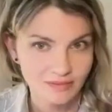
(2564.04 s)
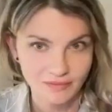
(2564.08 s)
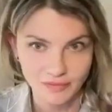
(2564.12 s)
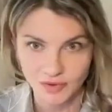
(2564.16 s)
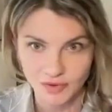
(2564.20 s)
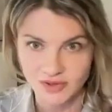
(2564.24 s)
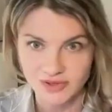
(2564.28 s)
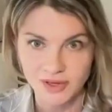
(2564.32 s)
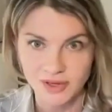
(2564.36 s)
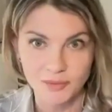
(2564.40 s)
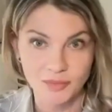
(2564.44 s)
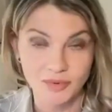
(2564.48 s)
For
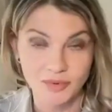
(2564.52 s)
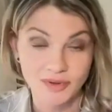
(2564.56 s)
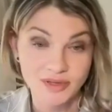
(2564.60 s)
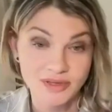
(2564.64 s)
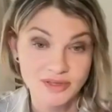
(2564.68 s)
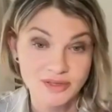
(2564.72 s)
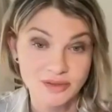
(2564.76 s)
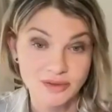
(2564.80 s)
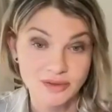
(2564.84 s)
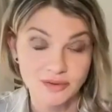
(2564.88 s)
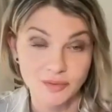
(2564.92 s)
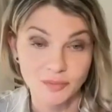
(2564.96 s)
example, mm-hmm.
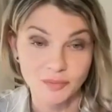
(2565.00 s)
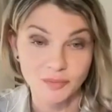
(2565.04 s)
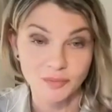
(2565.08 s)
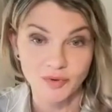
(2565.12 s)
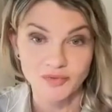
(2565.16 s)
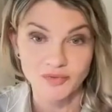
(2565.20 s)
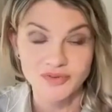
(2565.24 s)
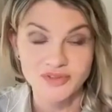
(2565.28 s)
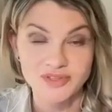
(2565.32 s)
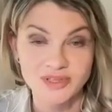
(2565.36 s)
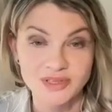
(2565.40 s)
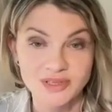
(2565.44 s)
this group
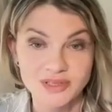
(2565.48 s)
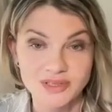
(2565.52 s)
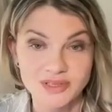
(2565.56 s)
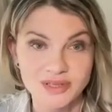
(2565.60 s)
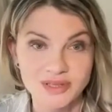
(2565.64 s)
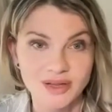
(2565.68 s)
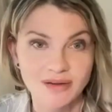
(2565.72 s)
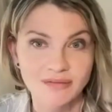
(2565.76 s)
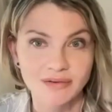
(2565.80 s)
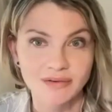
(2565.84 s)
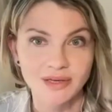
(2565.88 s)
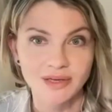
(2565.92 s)
of six
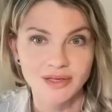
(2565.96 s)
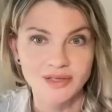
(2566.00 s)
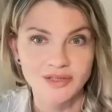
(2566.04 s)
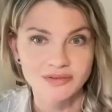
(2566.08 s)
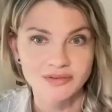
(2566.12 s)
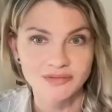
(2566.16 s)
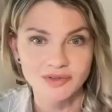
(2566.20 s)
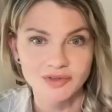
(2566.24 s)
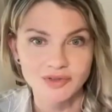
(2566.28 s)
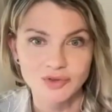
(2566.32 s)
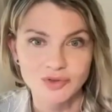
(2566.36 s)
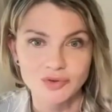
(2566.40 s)
lovely
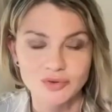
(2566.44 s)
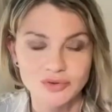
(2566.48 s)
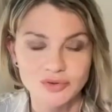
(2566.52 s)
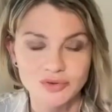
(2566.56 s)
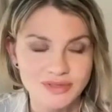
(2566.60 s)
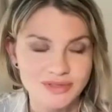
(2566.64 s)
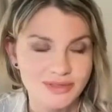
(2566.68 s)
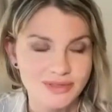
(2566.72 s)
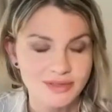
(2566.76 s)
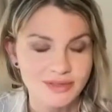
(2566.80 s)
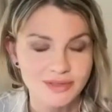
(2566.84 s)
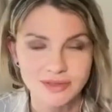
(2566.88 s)

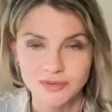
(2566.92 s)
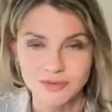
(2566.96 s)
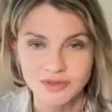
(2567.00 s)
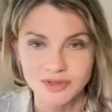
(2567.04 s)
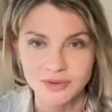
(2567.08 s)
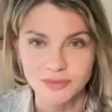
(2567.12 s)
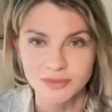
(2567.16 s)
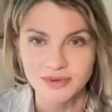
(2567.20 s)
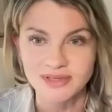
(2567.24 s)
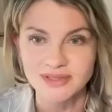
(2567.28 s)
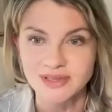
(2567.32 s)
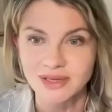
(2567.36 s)
individuals,
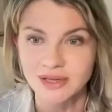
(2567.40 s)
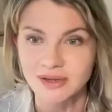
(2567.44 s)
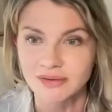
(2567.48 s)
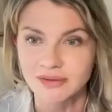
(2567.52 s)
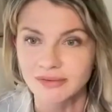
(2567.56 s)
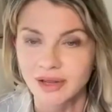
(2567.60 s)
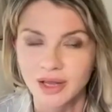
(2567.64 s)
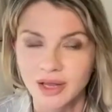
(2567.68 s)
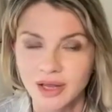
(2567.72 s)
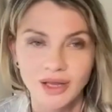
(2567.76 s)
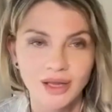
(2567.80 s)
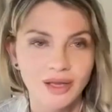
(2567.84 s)
including myself,
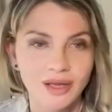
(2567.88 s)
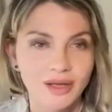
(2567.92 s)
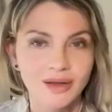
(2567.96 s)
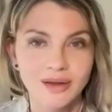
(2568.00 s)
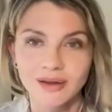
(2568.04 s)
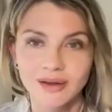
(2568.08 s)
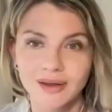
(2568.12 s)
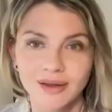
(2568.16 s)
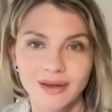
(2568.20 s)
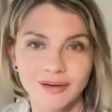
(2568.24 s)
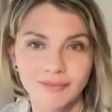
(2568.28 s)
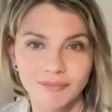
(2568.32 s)

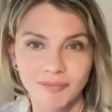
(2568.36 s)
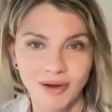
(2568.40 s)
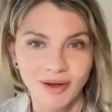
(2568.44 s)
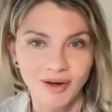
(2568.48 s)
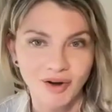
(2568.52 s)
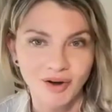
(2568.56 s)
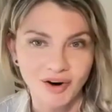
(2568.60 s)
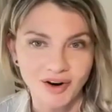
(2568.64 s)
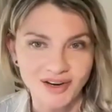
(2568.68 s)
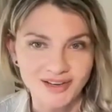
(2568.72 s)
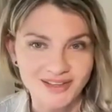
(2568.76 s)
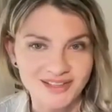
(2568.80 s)
and my
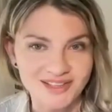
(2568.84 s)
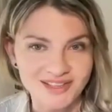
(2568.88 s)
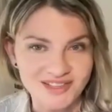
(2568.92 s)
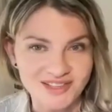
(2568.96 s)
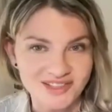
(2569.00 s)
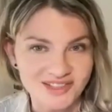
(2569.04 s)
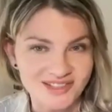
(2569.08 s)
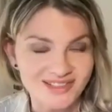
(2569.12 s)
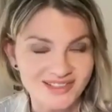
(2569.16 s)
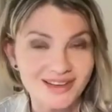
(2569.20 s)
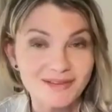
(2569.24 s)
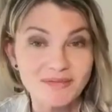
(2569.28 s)
heart's
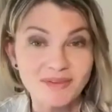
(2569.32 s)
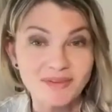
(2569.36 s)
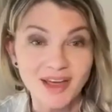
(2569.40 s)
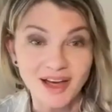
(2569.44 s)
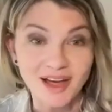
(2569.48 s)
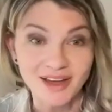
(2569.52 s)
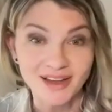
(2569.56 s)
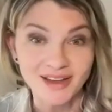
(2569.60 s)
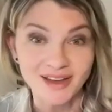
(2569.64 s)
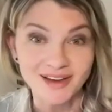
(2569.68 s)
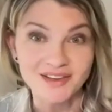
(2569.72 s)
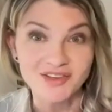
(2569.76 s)
just, I mean,
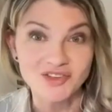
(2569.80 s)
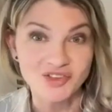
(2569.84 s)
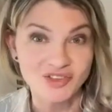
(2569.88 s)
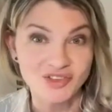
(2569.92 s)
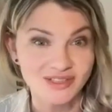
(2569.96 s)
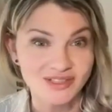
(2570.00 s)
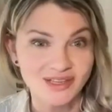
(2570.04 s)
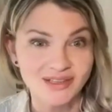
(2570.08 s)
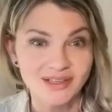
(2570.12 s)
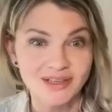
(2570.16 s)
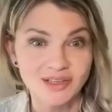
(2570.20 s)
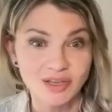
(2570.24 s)
I
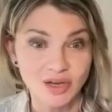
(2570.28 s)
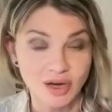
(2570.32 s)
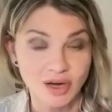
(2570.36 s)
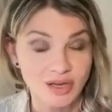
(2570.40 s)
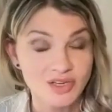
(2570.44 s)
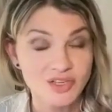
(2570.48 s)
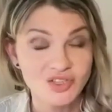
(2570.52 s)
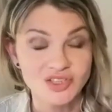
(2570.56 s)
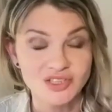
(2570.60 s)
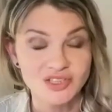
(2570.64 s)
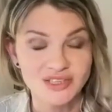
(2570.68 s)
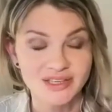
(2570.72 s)
understand it
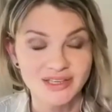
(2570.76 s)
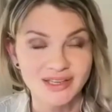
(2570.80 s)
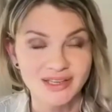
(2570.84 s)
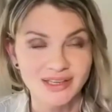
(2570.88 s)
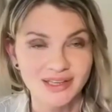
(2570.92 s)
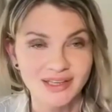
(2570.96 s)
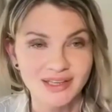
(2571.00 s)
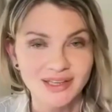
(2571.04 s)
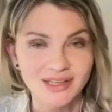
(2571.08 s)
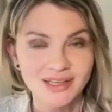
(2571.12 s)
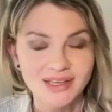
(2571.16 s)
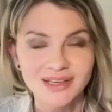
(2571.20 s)

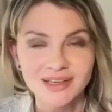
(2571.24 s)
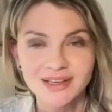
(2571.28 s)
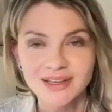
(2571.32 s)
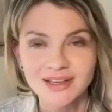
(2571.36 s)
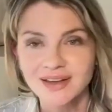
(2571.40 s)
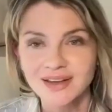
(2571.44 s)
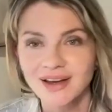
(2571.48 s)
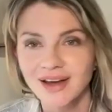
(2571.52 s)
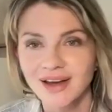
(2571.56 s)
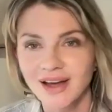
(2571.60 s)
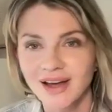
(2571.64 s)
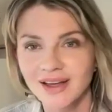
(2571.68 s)
consciously.
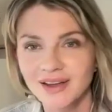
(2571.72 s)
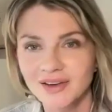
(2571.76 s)
Mm-hmm.